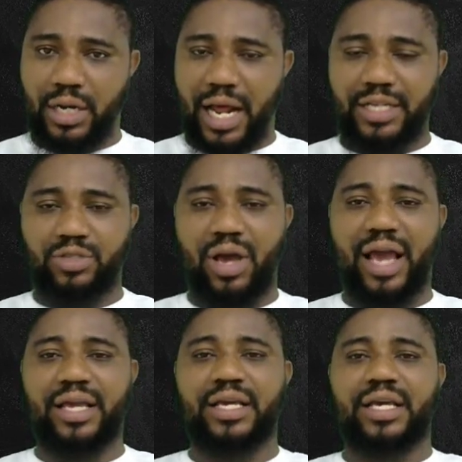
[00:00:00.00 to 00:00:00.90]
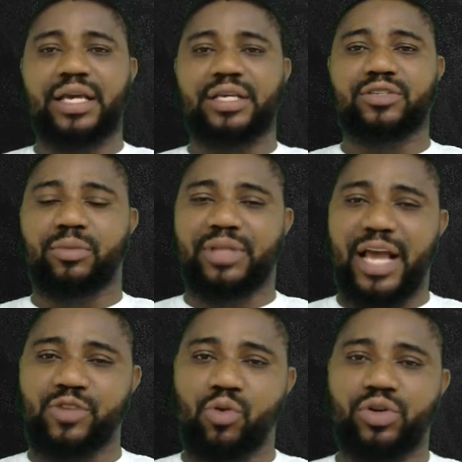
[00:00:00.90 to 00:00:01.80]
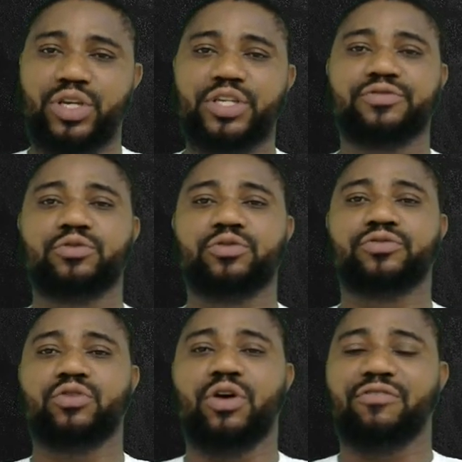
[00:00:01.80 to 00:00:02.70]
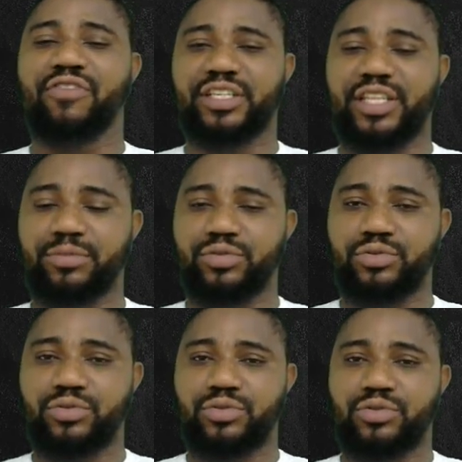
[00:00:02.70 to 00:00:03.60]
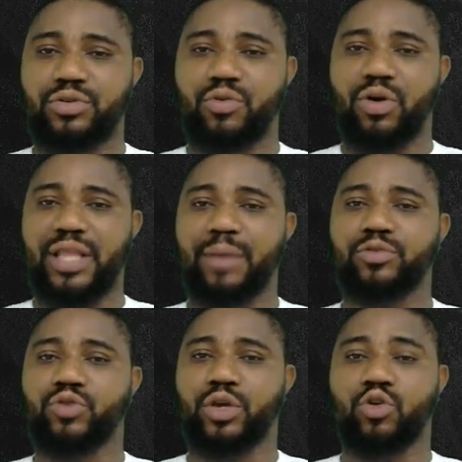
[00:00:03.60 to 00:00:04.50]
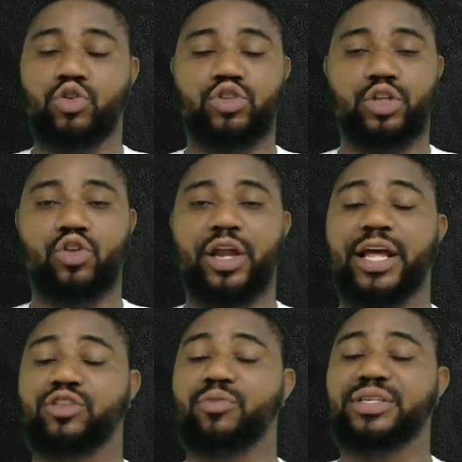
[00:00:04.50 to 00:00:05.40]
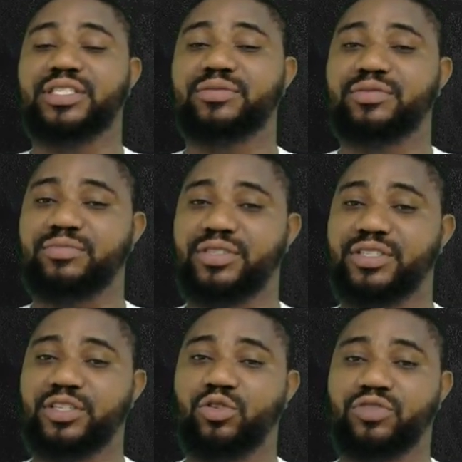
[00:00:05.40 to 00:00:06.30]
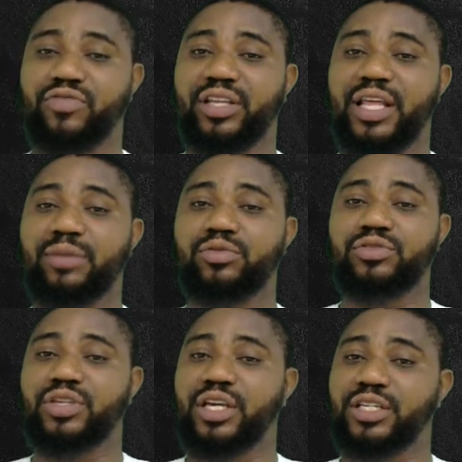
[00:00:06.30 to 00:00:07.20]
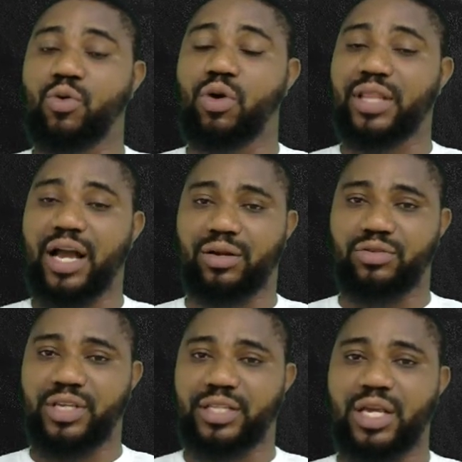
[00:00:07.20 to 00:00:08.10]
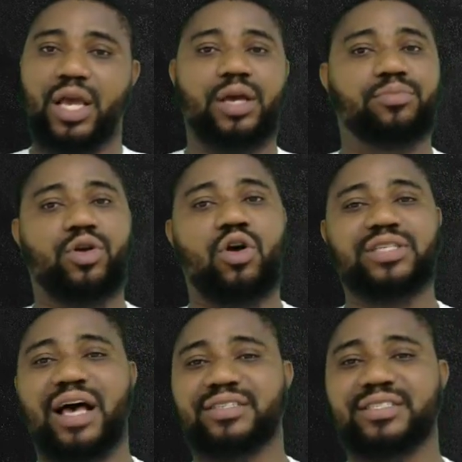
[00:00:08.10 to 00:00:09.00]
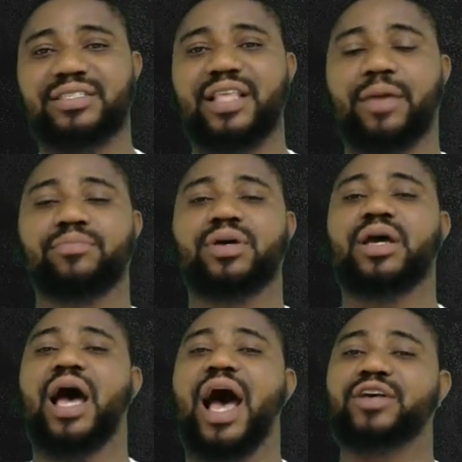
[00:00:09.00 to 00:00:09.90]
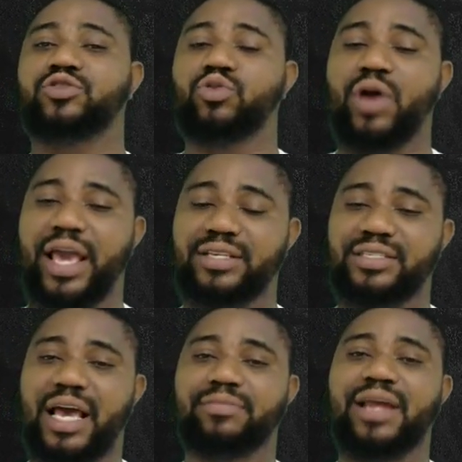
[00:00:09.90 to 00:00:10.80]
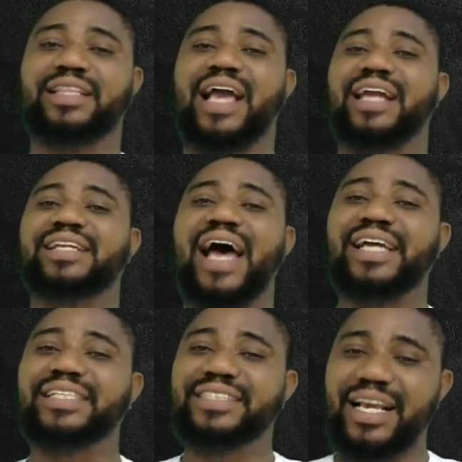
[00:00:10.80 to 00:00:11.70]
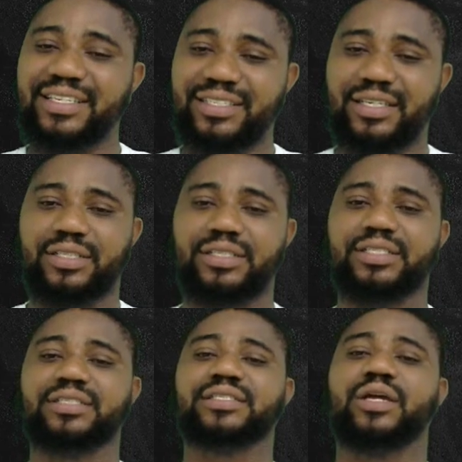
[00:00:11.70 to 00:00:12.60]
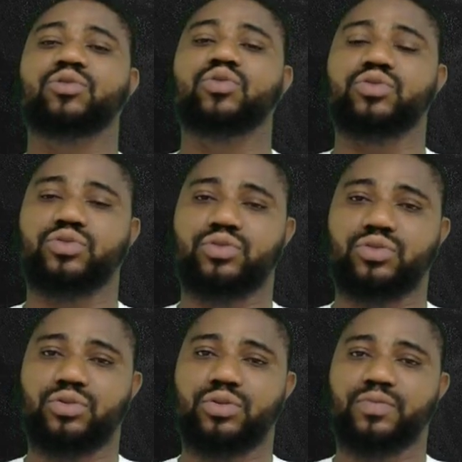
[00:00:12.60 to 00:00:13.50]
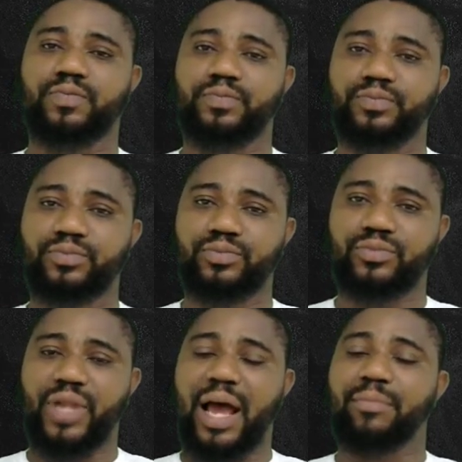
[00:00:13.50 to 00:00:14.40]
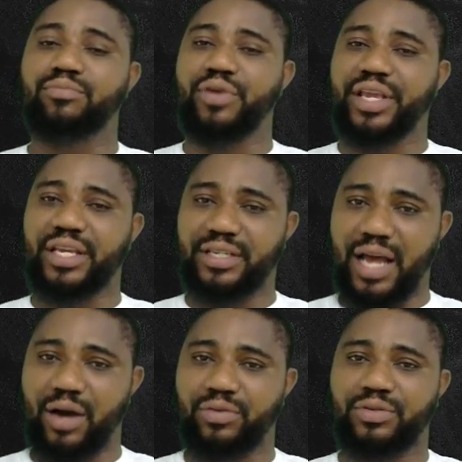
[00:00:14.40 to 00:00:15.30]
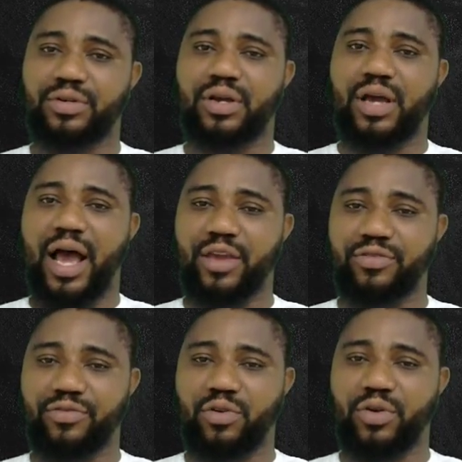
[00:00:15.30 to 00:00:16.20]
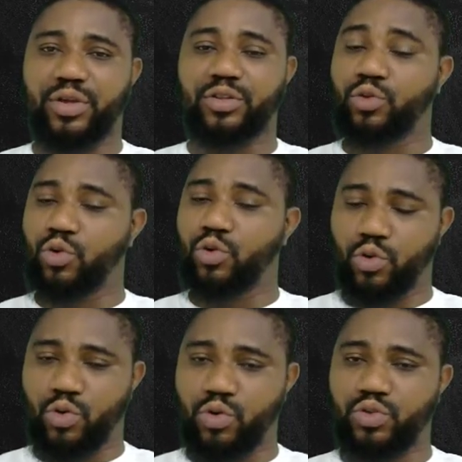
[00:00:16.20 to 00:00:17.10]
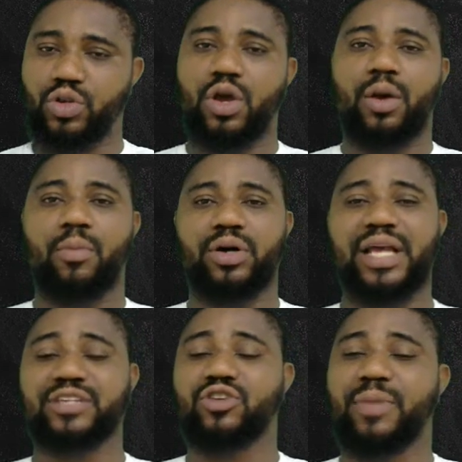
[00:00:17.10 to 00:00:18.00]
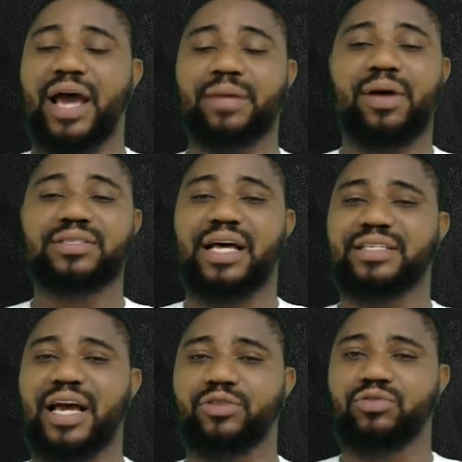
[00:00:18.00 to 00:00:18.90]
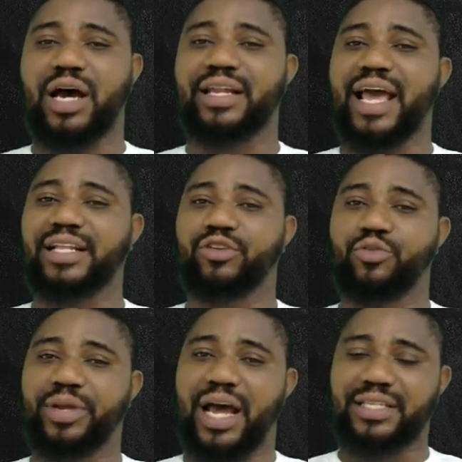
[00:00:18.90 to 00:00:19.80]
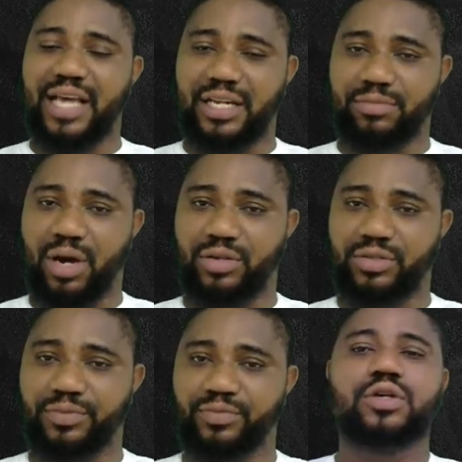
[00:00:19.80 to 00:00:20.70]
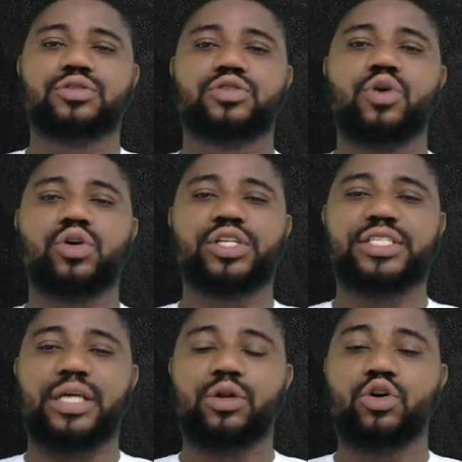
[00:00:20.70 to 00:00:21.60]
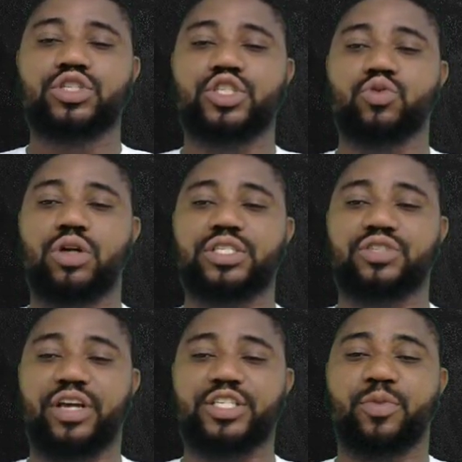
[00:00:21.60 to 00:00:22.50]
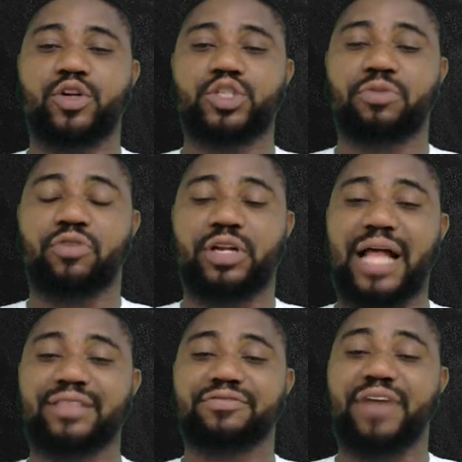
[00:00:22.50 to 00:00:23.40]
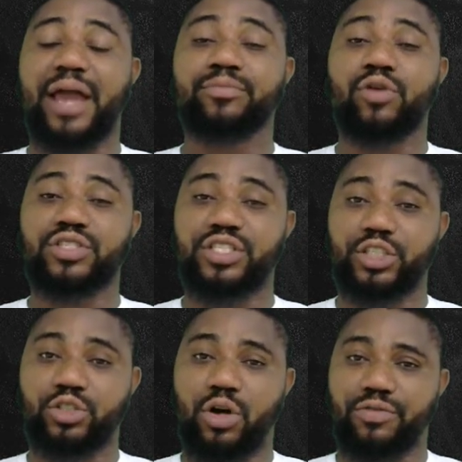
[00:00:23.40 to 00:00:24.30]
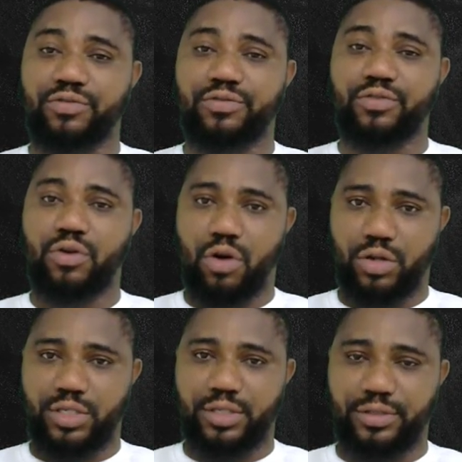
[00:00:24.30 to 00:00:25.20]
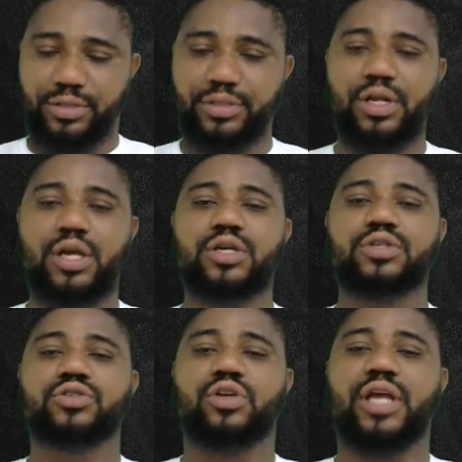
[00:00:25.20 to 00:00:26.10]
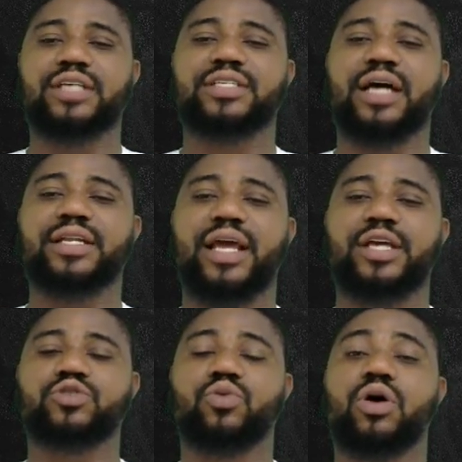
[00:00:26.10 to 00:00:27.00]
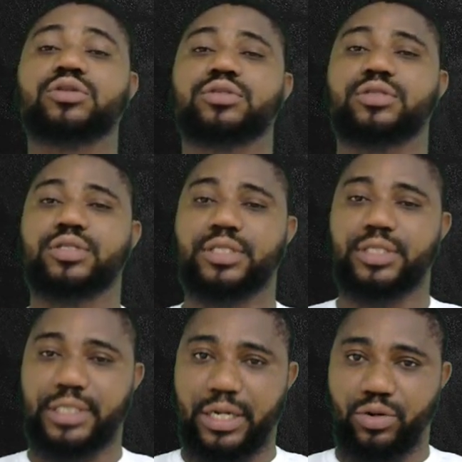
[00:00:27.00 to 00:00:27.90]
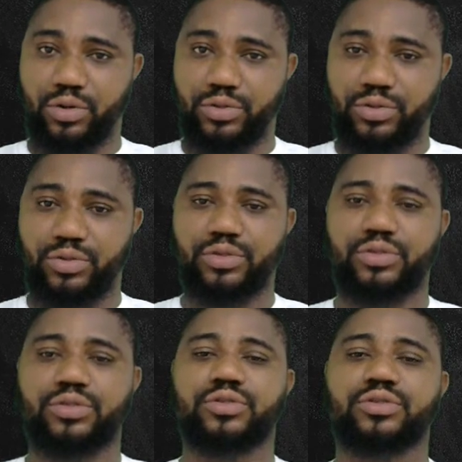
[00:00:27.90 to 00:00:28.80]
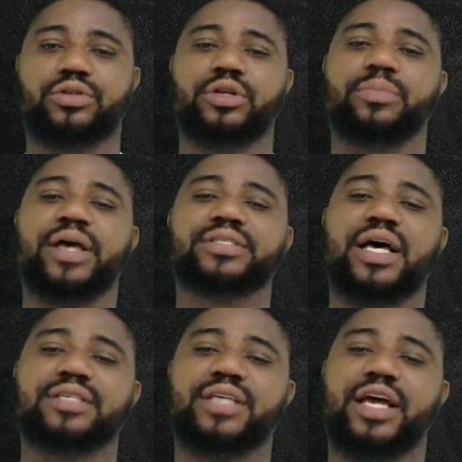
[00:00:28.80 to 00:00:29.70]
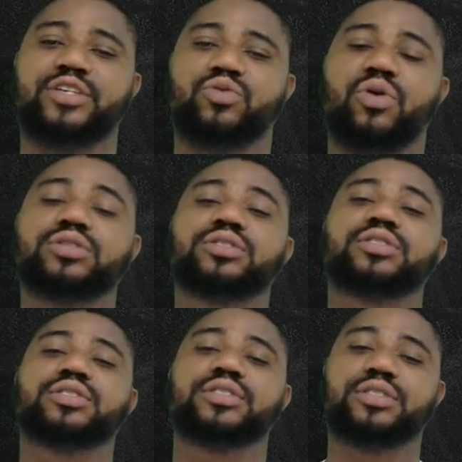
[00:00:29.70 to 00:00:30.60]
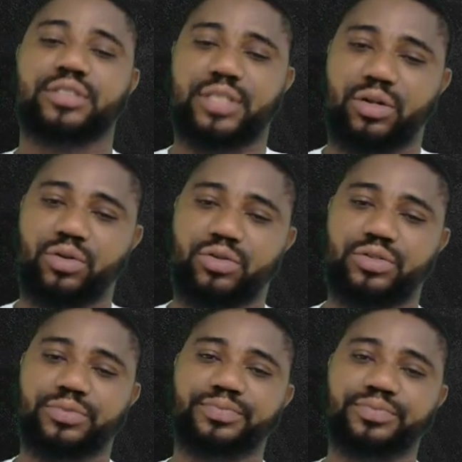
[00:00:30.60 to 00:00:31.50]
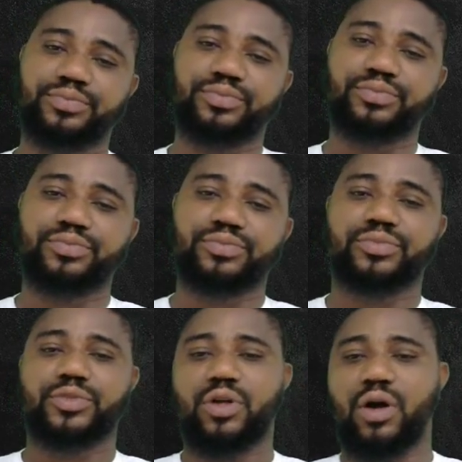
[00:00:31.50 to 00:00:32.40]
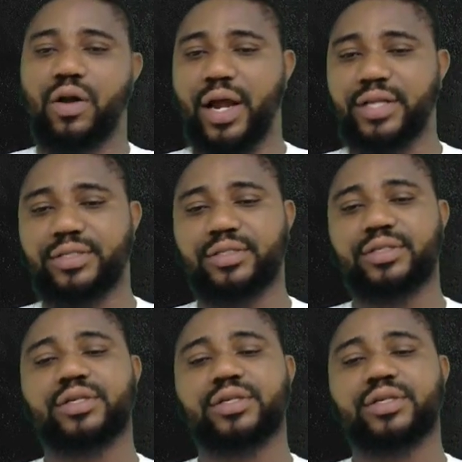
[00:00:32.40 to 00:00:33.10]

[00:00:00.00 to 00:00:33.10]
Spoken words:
That is why sometimes when we eat food full of vegetables, what happens when you go to the toilet, you will still be seeing those vegetables in the water closet because our system has no enzyme that can digest this cellulose and break it down. Are you following? Into glucose. But there are some animals that can do that, like the ruminant animals. So this cellulose is what is responsible for that fibrous nature of cotton. So the answer there is what? Cellulose. So the best answer is what? Cellulose. All right.